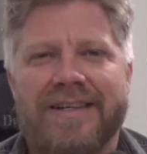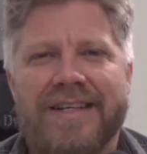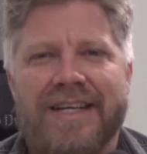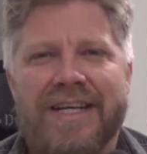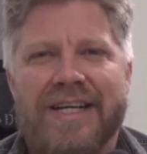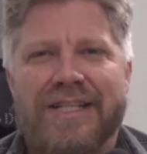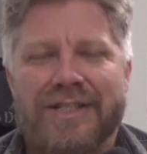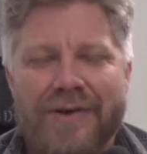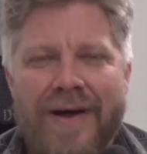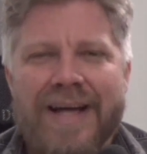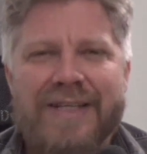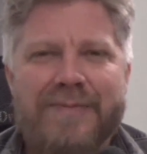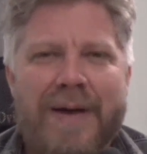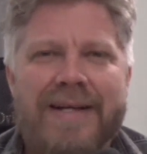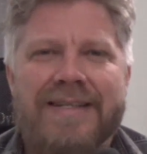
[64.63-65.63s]
so I
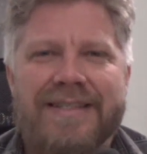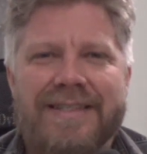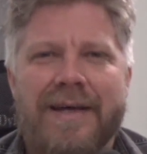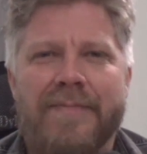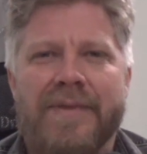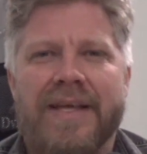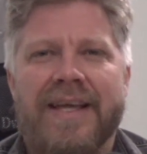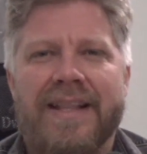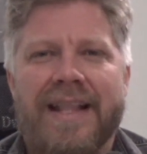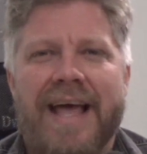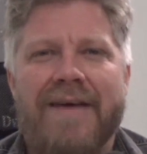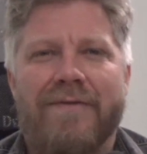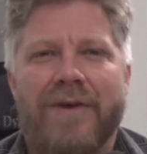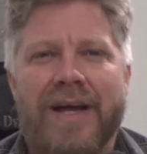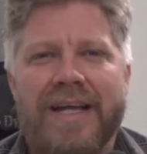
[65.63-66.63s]
expected something in
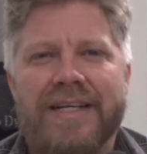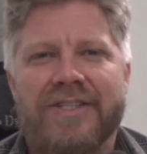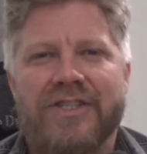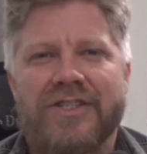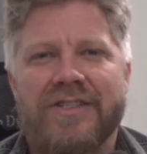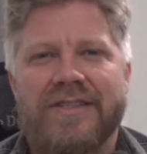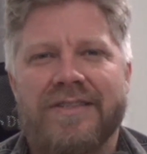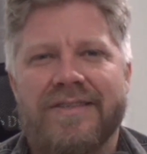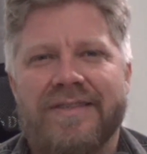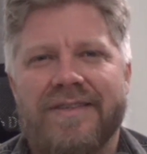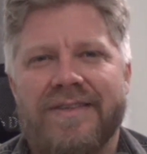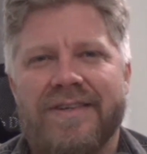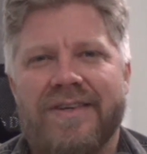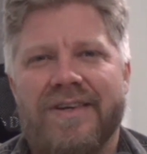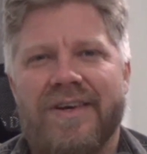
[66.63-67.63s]
that range.
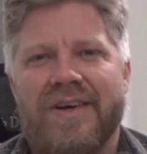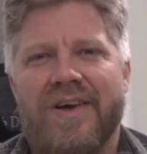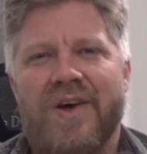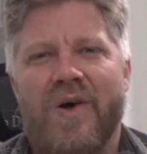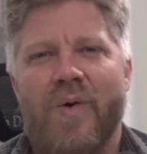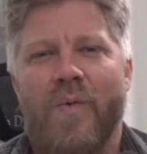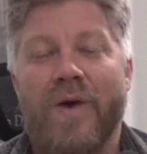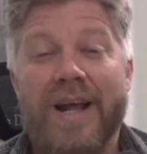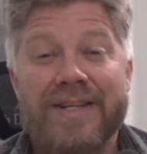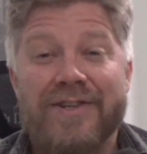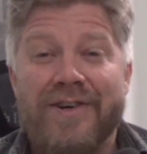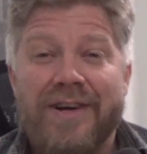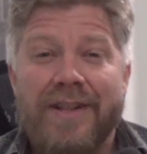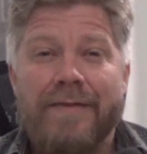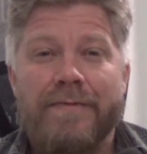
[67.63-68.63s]
When I
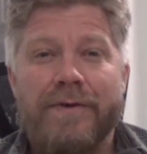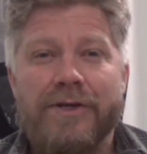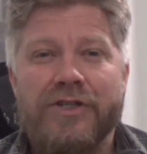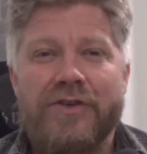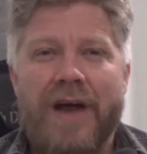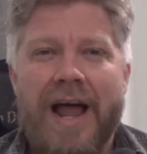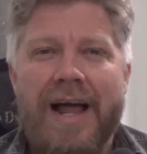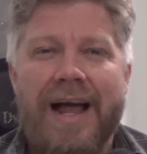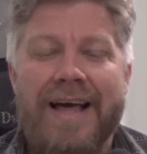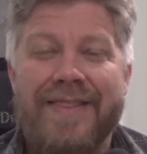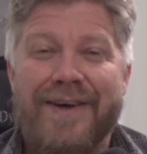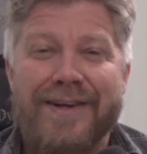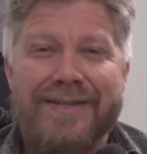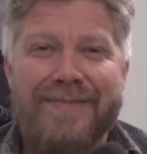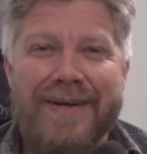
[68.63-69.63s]
turned on the first track, I
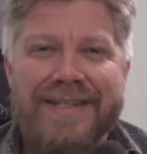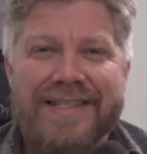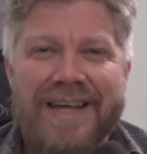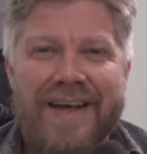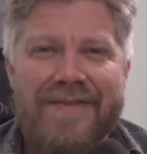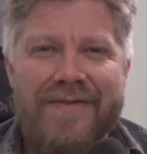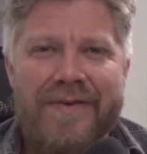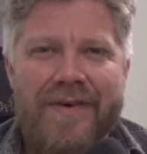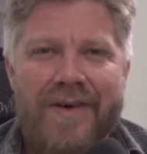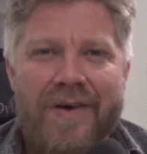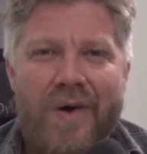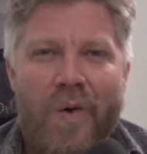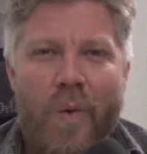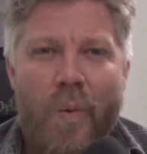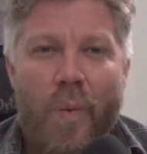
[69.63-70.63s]
thought to myself,
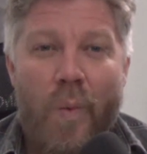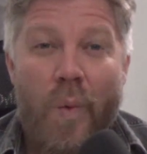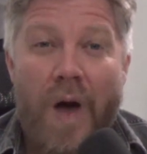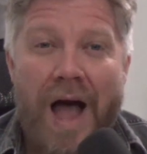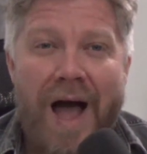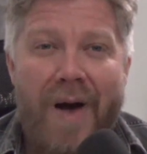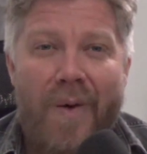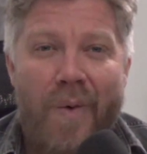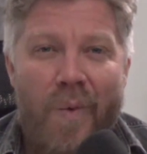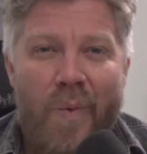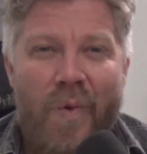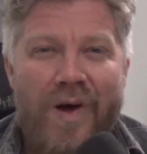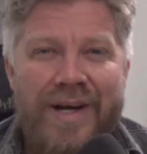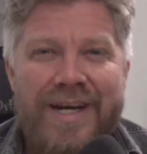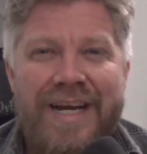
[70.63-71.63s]
wow,
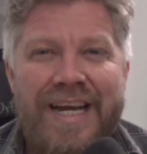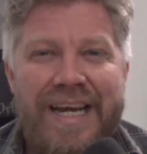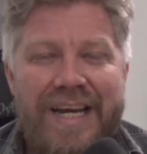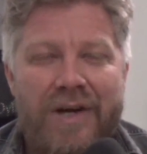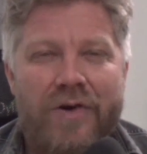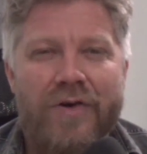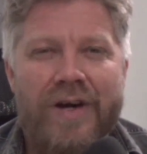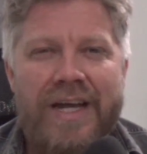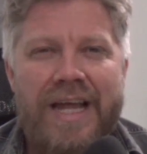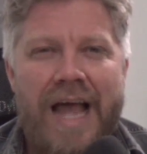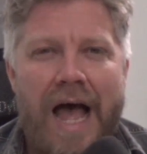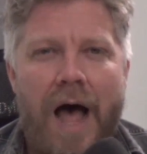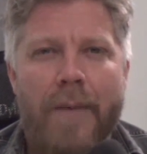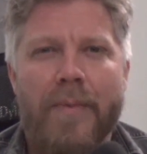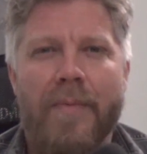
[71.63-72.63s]
what an eerie
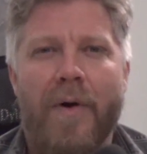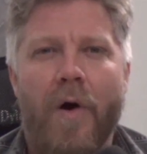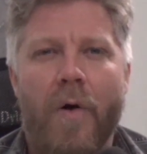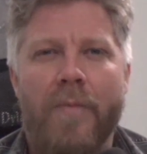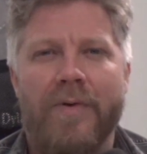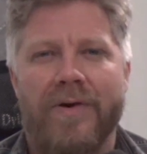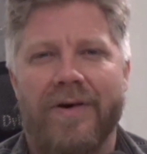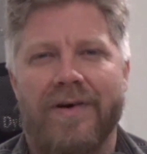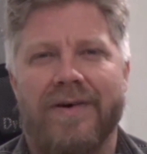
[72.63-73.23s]
album opener.